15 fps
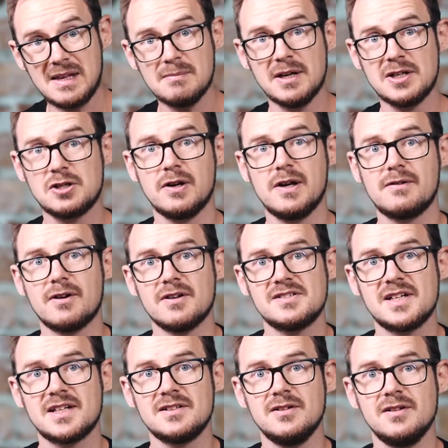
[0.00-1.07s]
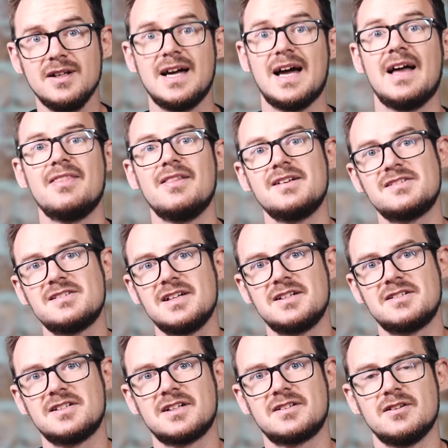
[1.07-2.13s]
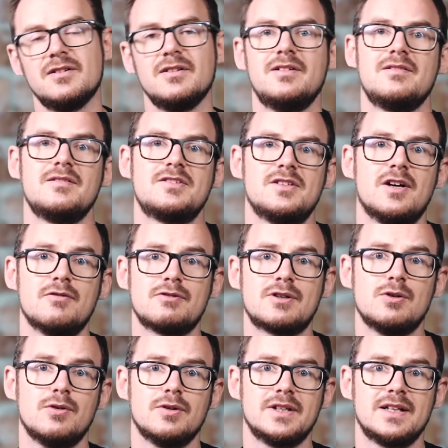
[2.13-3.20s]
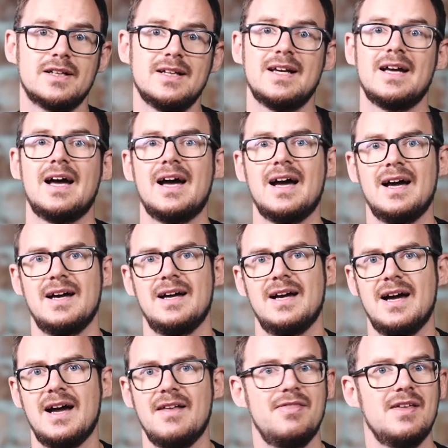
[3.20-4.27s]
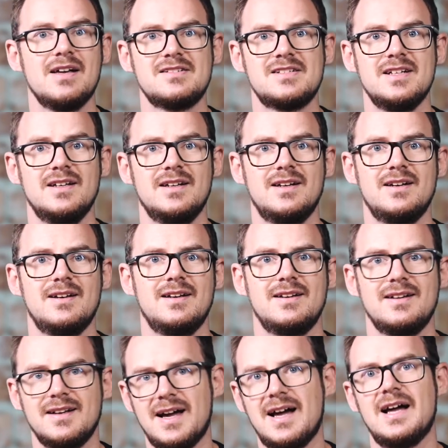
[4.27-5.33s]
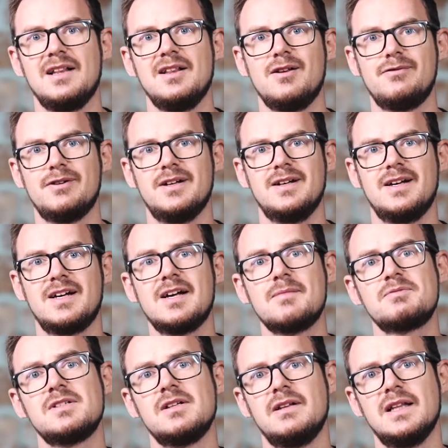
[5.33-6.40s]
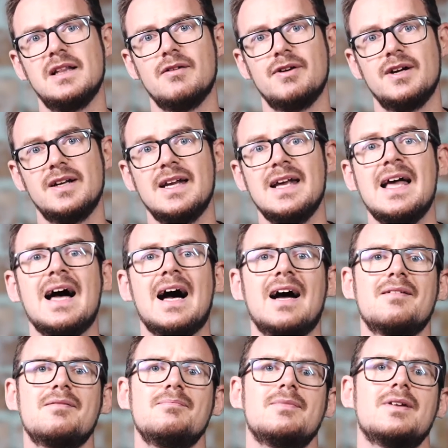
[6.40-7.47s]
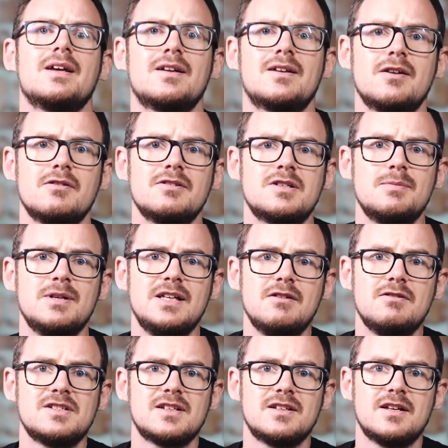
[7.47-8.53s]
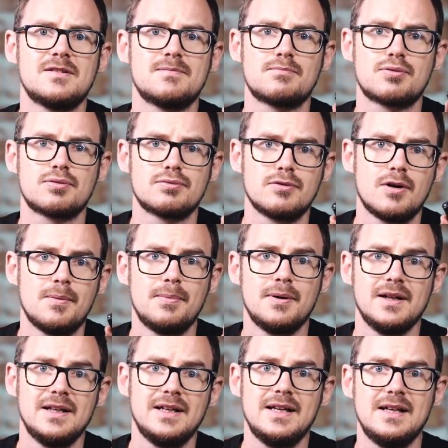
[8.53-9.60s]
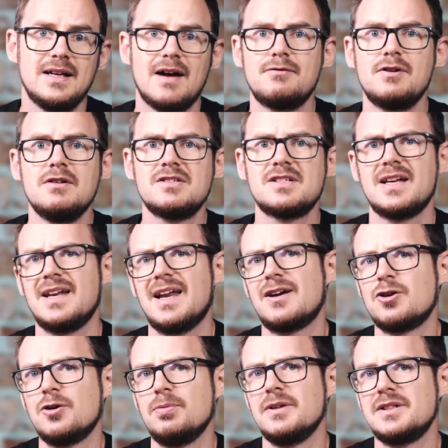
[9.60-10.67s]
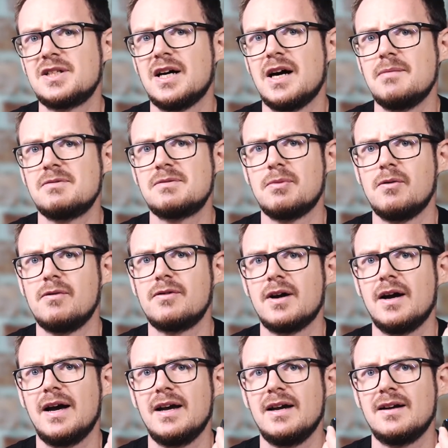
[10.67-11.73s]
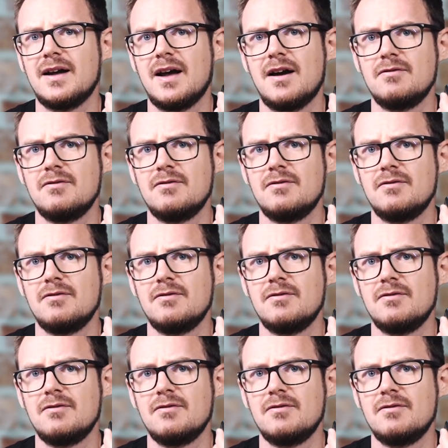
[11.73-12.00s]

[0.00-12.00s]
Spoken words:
make sure you've got signal, set your signal, start recording, and that's it. I love it. I absolutely love it. I'm going to be using this properly. I've used it a couple of times, but we've got a